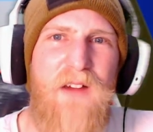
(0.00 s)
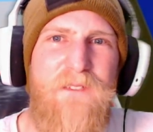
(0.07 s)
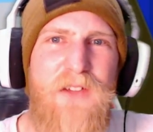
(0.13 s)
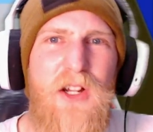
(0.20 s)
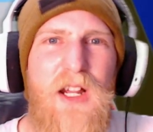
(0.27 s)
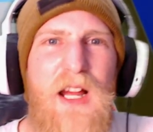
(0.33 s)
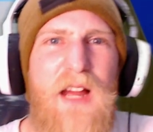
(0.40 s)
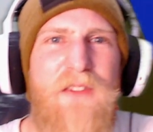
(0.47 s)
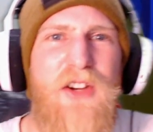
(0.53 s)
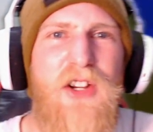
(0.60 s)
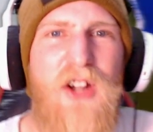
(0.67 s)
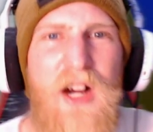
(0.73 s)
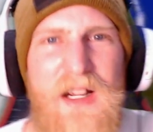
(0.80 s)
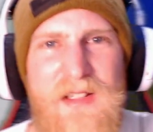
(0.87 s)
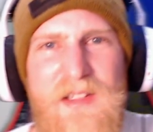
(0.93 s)
I feel I have a
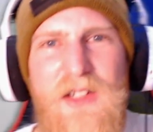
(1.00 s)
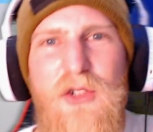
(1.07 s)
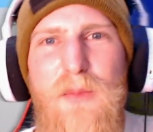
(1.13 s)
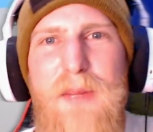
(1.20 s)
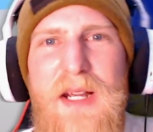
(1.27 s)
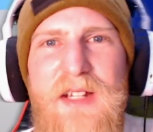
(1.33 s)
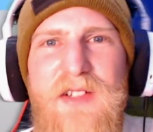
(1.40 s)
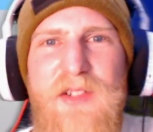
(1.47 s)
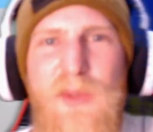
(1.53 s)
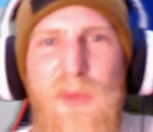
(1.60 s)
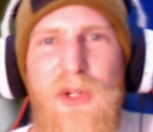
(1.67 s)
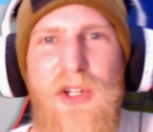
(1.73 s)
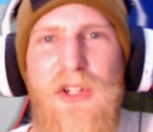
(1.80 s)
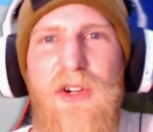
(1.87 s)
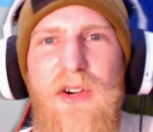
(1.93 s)
nice little base to
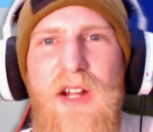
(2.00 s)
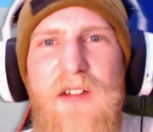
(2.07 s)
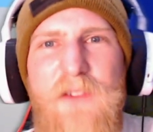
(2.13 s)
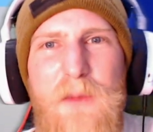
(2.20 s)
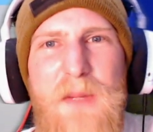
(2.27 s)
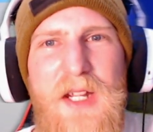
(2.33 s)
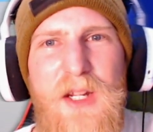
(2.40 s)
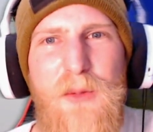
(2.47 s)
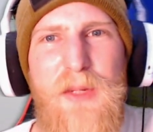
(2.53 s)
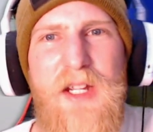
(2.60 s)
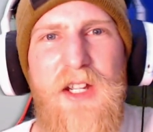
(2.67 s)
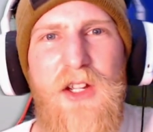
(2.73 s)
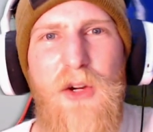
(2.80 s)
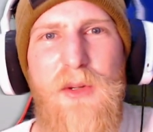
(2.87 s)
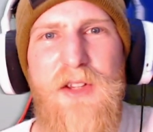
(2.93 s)
work on, and from here we
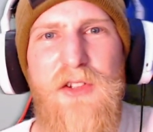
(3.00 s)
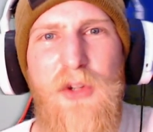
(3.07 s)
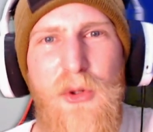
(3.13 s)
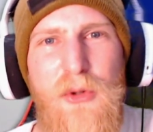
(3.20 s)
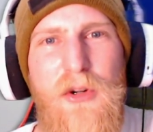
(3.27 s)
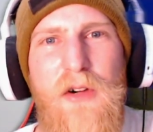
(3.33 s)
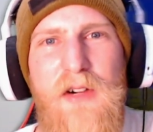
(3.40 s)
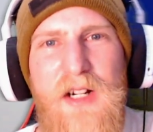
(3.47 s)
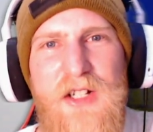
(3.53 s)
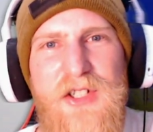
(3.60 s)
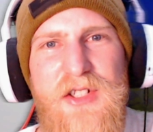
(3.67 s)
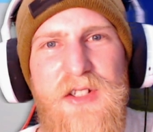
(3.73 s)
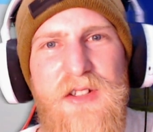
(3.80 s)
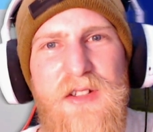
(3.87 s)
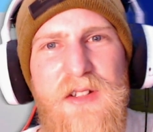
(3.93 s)
can go in 2
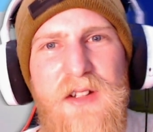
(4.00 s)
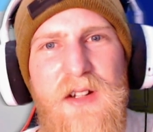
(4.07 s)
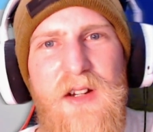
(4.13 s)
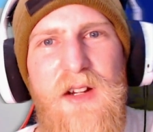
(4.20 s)
directions.